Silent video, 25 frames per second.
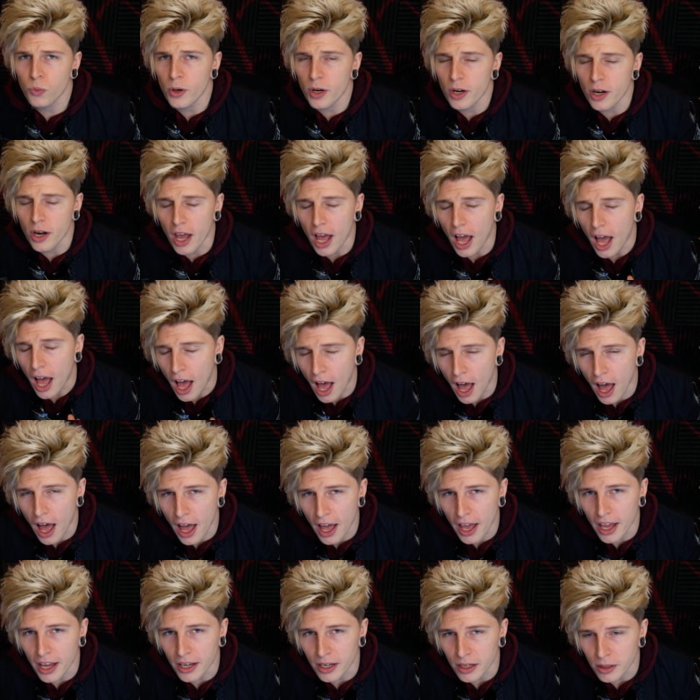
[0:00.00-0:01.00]
when
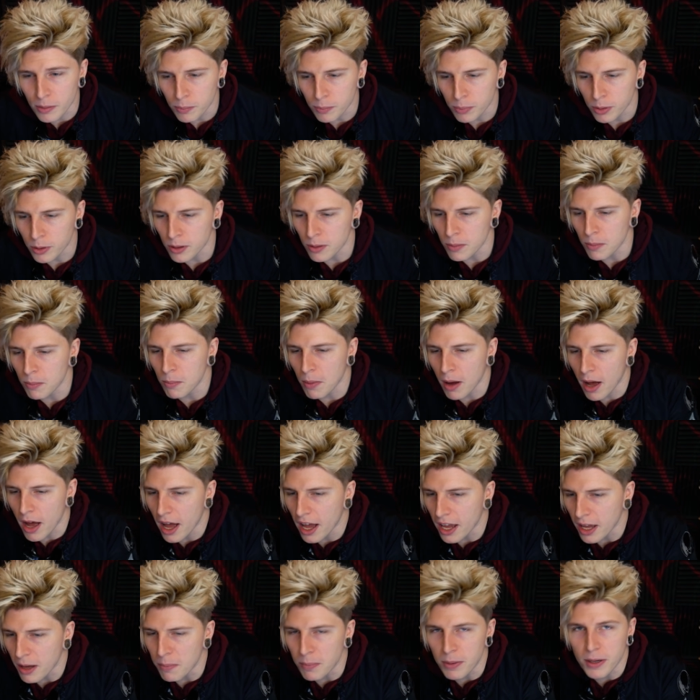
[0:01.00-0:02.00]
I put
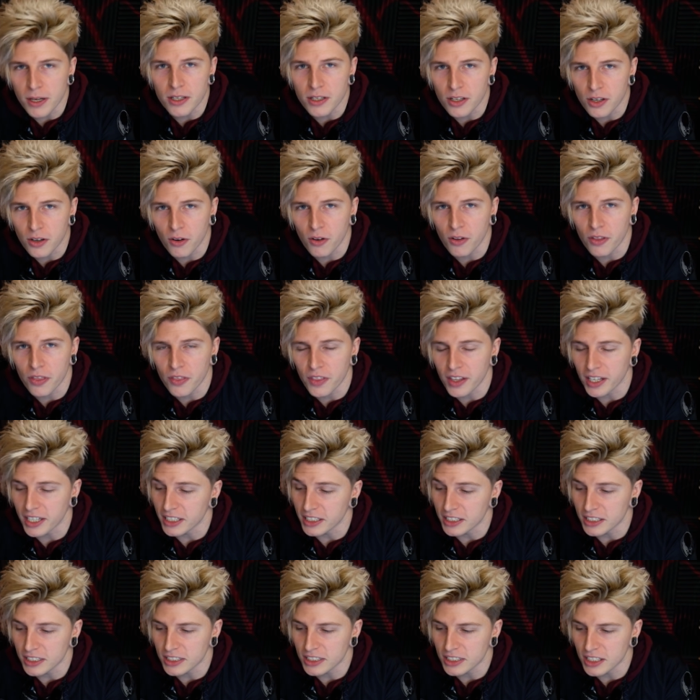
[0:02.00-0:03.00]
my opinion on
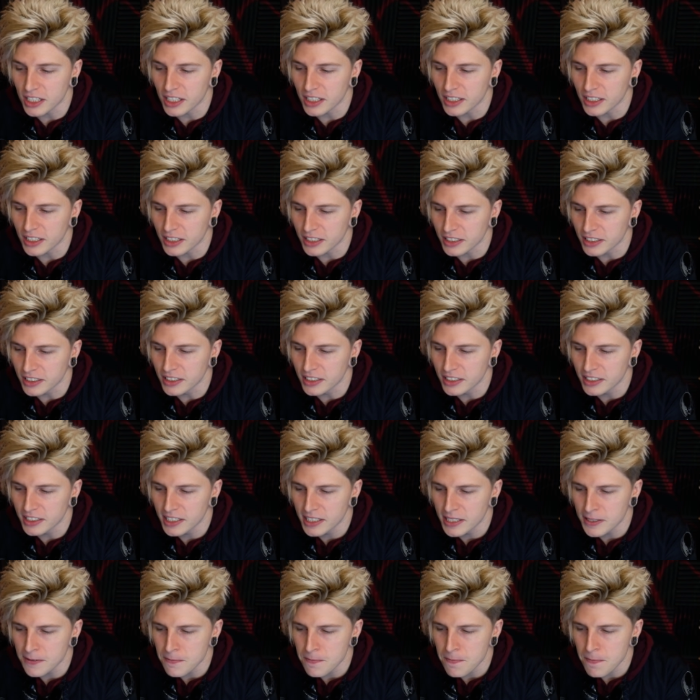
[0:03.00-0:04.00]
things. Uh,
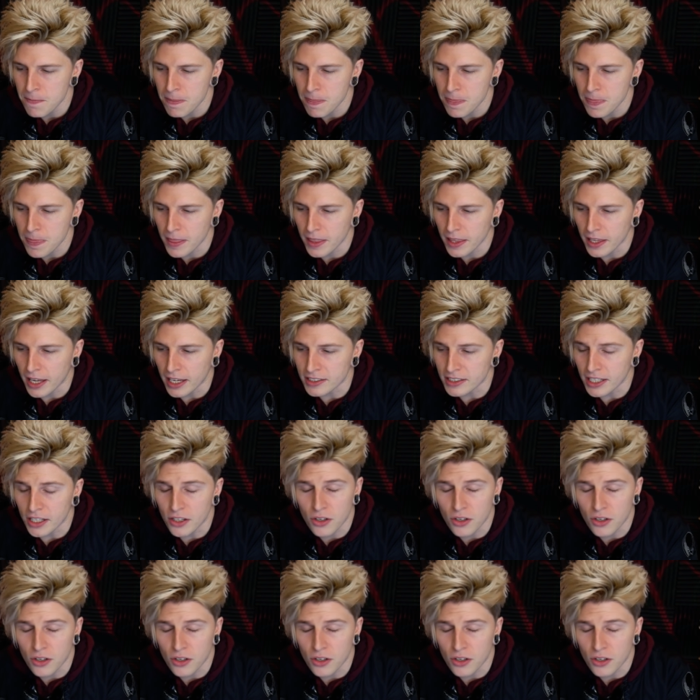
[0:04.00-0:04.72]
as